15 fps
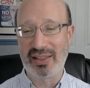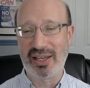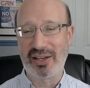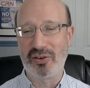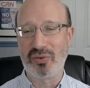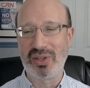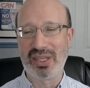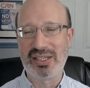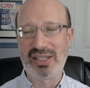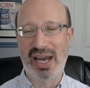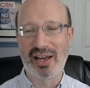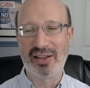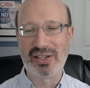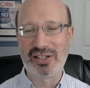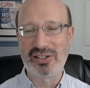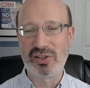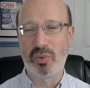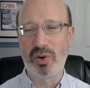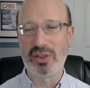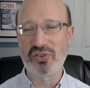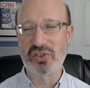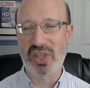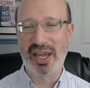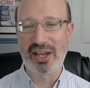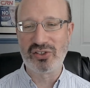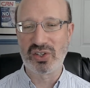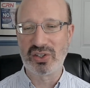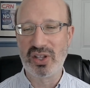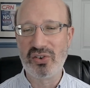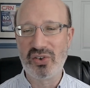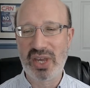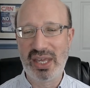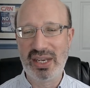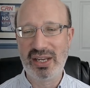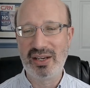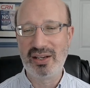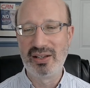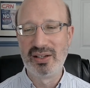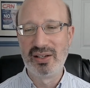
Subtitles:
that you're really dialed into where those clients are located,